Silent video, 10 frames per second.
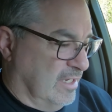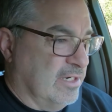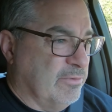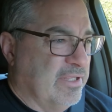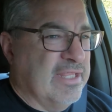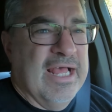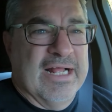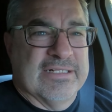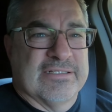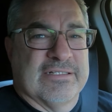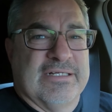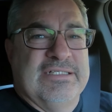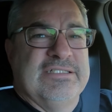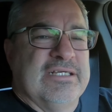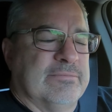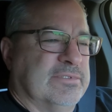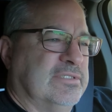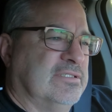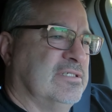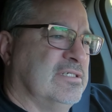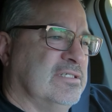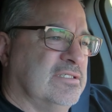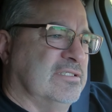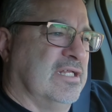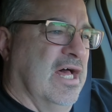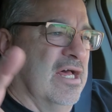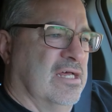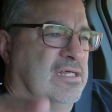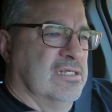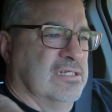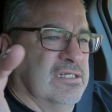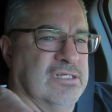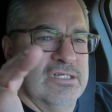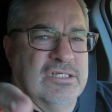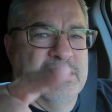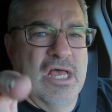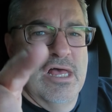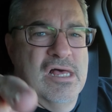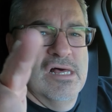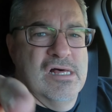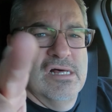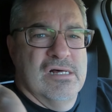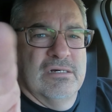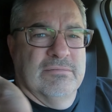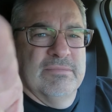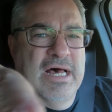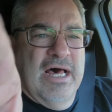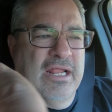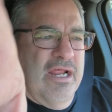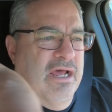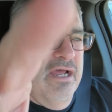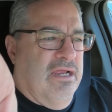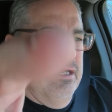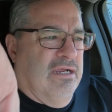and with that, ladies and gentlemen, I am out of